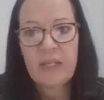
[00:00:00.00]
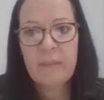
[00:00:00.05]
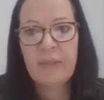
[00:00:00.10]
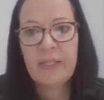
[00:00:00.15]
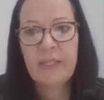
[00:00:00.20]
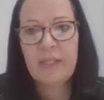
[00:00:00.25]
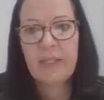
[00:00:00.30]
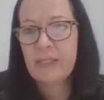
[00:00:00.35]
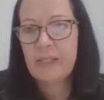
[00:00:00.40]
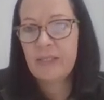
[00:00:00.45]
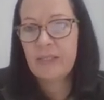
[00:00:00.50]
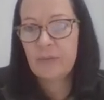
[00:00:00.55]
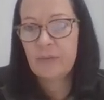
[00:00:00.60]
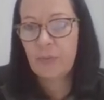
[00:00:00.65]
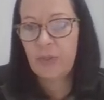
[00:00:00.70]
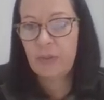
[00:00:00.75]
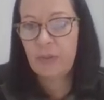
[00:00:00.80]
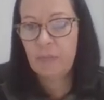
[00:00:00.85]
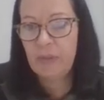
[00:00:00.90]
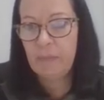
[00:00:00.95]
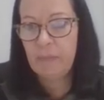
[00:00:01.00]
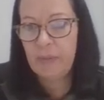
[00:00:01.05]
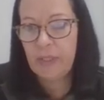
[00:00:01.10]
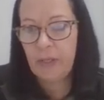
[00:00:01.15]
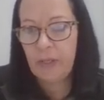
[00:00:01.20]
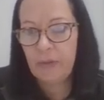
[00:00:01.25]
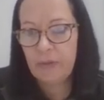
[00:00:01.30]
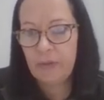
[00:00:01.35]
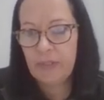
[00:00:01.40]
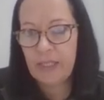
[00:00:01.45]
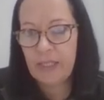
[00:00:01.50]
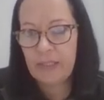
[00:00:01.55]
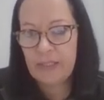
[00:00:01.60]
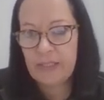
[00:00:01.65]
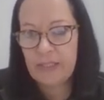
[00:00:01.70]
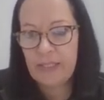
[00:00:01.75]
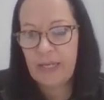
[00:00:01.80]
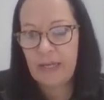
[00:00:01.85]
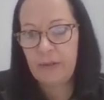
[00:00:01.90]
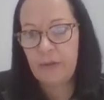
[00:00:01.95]
But this is what PPO
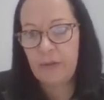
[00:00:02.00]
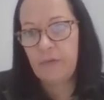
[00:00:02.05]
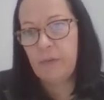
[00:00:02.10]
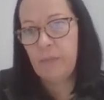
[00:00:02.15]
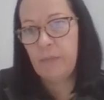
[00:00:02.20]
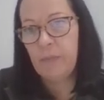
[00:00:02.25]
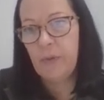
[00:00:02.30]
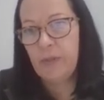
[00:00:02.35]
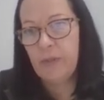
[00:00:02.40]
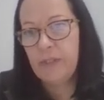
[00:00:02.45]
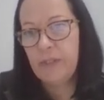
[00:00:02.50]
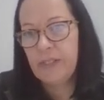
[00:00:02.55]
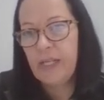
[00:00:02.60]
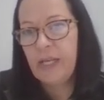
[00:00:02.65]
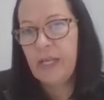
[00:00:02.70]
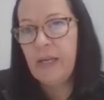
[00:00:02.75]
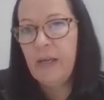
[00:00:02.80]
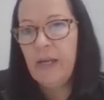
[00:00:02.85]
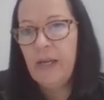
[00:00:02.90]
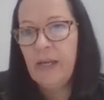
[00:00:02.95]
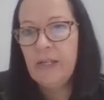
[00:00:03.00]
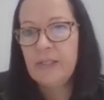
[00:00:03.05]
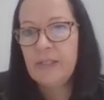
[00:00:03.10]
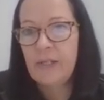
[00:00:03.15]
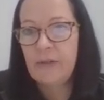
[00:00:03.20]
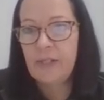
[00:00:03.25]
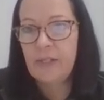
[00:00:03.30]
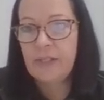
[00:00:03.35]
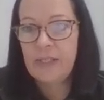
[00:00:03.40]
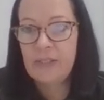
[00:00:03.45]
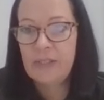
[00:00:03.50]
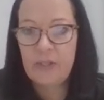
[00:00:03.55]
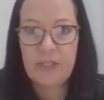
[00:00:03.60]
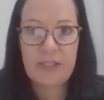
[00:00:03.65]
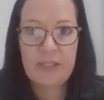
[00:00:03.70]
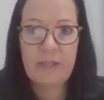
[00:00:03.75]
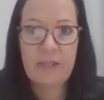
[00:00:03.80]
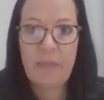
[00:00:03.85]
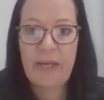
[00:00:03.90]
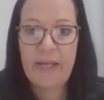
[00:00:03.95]
does out of the box. So this is
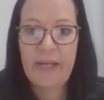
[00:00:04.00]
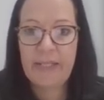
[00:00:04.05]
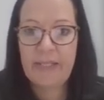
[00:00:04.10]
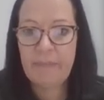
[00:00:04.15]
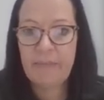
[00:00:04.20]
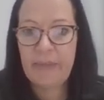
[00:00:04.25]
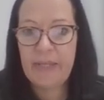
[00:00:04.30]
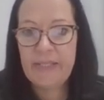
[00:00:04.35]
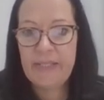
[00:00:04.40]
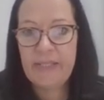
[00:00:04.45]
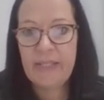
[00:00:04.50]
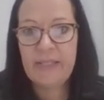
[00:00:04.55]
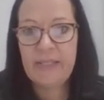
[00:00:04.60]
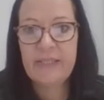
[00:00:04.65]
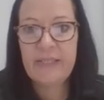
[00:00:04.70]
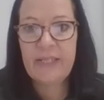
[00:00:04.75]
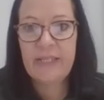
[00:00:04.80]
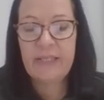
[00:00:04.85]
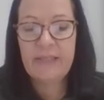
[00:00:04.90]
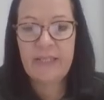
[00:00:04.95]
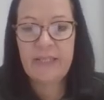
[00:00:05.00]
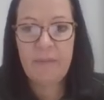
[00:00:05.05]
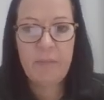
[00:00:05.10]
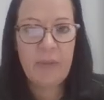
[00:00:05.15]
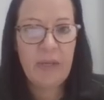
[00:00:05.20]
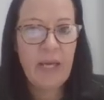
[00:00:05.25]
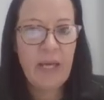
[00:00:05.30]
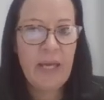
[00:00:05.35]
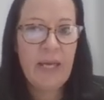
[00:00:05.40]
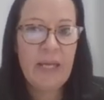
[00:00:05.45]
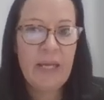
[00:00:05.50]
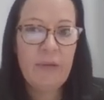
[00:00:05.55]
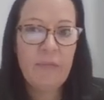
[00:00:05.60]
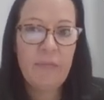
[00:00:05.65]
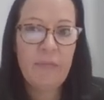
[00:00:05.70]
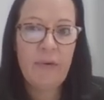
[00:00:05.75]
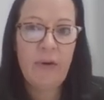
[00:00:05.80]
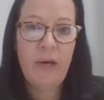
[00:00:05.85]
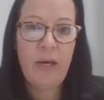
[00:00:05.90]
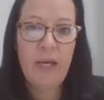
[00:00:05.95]
just the basic setup.
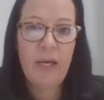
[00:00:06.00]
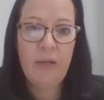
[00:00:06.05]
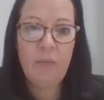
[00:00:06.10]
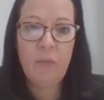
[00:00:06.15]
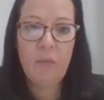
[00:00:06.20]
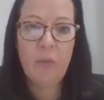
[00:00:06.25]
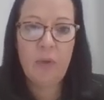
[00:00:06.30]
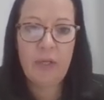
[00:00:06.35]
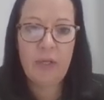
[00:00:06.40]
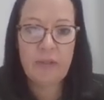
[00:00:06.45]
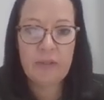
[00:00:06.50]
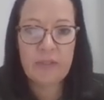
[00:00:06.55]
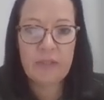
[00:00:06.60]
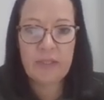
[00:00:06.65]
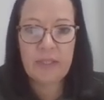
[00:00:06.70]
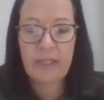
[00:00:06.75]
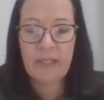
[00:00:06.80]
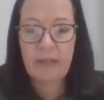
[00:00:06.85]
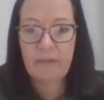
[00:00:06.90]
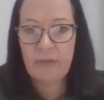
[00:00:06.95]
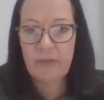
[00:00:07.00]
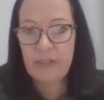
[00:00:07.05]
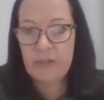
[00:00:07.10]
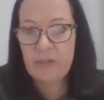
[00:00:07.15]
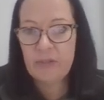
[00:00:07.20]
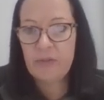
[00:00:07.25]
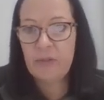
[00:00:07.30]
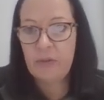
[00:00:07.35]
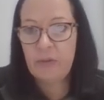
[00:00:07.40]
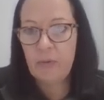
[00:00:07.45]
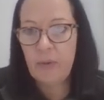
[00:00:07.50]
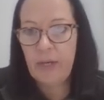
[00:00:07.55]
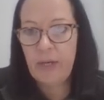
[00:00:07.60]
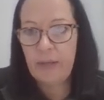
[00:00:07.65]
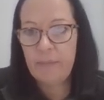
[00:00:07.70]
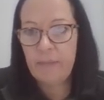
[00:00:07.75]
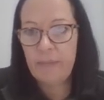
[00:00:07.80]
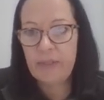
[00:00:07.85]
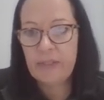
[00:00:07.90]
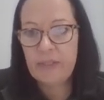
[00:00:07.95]
If I want governance
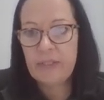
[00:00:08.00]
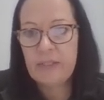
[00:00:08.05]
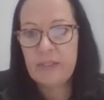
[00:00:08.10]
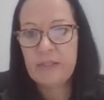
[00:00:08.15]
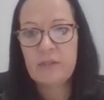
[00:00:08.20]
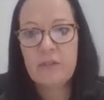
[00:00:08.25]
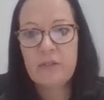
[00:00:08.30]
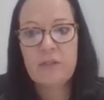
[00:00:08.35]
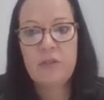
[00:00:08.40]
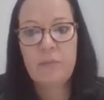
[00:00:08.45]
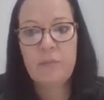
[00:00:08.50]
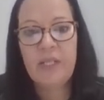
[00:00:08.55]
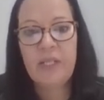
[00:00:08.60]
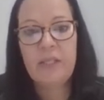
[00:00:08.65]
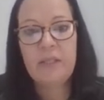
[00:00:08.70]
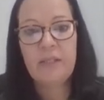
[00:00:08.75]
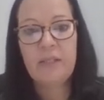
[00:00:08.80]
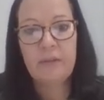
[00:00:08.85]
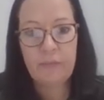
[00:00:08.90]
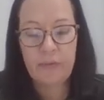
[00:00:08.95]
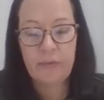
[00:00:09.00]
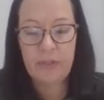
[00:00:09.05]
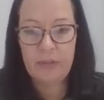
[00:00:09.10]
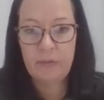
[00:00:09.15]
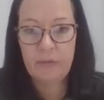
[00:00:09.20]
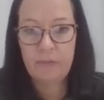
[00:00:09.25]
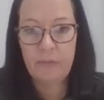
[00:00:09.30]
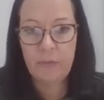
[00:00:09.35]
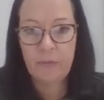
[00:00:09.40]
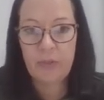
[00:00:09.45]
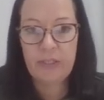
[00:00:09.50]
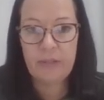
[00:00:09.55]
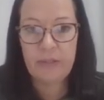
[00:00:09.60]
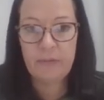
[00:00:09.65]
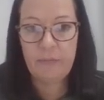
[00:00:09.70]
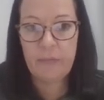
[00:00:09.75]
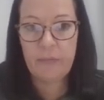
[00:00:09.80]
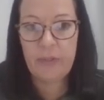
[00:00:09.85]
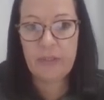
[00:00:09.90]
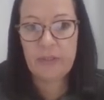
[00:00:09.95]
requirements to be different for a
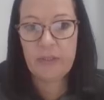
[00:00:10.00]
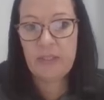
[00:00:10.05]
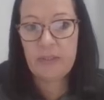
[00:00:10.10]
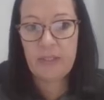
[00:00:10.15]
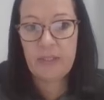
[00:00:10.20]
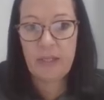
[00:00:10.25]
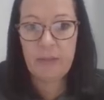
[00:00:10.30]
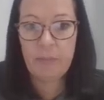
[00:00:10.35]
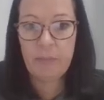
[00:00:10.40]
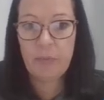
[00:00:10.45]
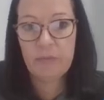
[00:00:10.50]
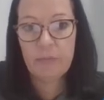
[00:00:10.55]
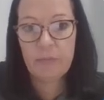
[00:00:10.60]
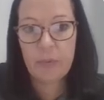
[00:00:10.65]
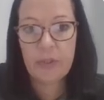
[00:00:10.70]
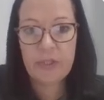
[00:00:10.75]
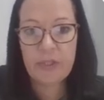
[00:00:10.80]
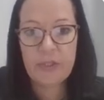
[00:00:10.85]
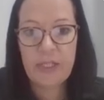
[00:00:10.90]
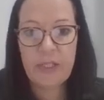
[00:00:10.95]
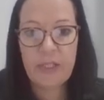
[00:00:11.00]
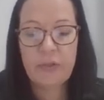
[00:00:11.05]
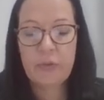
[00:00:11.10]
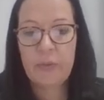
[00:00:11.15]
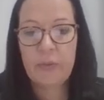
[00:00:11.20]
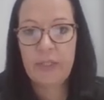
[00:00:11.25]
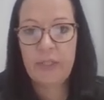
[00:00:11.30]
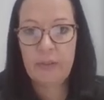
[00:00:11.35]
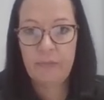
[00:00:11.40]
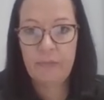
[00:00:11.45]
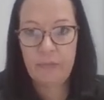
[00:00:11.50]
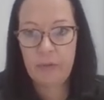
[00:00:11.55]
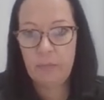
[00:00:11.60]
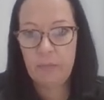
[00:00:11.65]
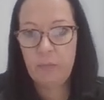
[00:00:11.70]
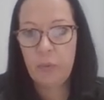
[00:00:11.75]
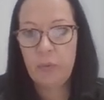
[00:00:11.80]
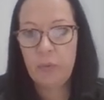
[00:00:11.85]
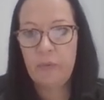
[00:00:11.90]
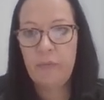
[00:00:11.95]
different type of project or a
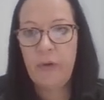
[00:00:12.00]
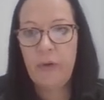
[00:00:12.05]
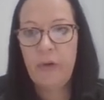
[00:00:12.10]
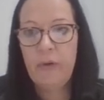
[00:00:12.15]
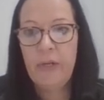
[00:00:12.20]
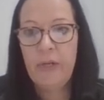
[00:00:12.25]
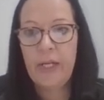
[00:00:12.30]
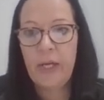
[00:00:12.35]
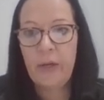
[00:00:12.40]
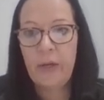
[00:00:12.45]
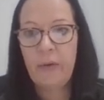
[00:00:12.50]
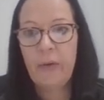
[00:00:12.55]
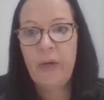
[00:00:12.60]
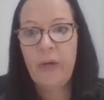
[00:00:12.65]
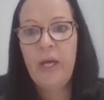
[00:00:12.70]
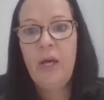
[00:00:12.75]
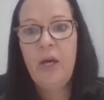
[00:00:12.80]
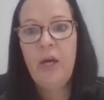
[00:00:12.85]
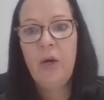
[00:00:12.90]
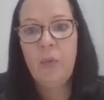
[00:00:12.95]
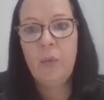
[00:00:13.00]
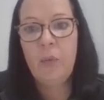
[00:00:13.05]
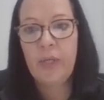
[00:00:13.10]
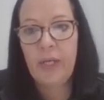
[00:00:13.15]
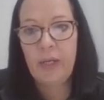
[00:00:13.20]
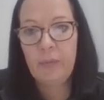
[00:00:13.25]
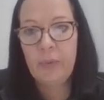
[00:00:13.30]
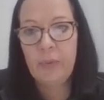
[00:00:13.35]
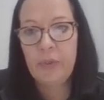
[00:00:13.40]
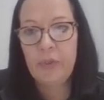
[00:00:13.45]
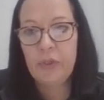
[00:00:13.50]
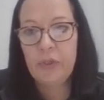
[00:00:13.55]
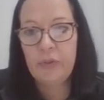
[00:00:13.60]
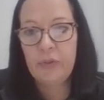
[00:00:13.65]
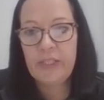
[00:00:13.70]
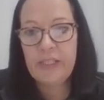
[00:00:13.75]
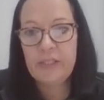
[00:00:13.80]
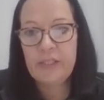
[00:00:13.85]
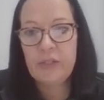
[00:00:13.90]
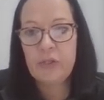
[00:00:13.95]
different portfolio, what I would do
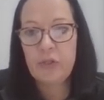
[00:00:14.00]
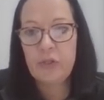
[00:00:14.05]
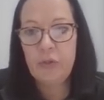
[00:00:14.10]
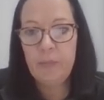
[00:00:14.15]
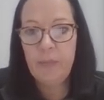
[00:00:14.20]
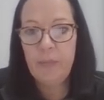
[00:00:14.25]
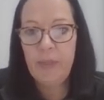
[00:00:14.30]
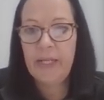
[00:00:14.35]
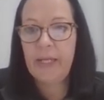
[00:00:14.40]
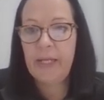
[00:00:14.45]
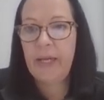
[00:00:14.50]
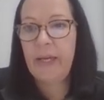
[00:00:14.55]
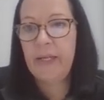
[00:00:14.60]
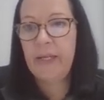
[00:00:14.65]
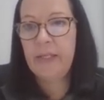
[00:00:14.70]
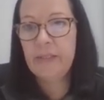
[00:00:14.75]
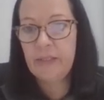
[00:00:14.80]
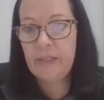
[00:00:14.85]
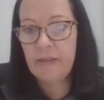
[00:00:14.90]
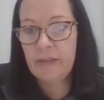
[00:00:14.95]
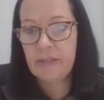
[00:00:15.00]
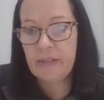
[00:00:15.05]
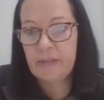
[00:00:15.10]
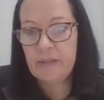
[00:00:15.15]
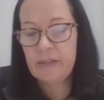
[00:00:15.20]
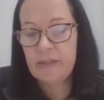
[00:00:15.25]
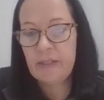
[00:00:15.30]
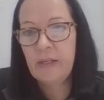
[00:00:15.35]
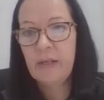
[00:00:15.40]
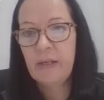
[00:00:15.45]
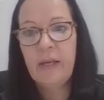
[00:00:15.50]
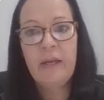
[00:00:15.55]
is duplicate this